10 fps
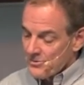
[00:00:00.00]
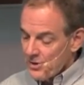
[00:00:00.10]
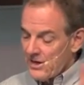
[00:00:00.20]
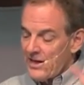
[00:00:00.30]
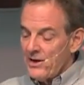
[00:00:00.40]

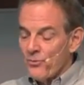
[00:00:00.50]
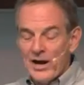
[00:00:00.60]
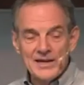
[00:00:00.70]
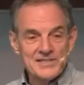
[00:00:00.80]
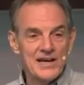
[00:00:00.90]
Three,
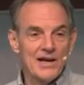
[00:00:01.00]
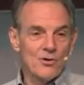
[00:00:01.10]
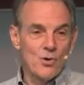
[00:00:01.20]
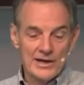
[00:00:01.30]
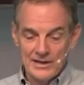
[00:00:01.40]

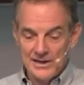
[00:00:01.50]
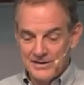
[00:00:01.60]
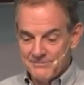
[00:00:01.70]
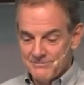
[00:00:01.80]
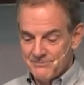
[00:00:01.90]
reconcile
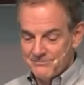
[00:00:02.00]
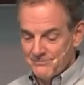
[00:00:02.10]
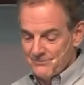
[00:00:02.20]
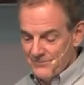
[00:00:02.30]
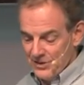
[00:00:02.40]
quickly.
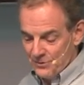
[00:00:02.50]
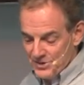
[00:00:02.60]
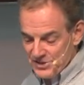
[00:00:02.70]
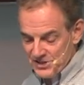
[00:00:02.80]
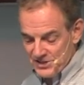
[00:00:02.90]
Look
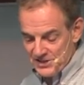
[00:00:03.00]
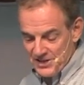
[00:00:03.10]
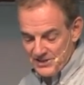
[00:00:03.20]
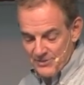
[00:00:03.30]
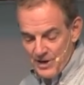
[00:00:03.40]
what Jesus
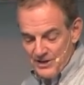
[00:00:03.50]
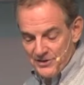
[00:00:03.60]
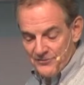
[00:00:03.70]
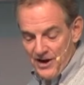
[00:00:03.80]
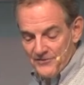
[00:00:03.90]
says in
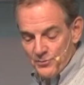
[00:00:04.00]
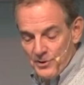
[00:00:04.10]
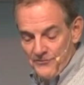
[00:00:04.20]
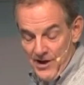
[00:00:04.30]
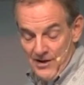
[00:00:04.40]
Matthew 5
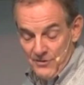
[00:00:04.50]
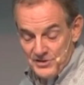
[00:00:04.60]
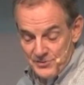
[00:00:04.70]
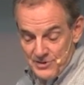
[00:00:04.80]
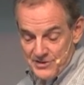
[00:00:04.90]
25. Why
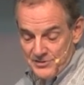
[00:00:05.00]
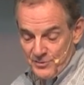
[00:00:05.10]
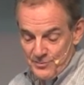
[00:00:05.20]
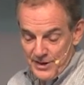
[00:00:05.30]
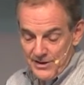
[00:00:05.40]
don't you read this
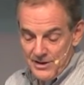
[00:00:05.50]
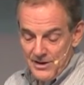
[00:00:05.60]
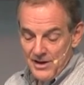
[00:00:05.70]
with me?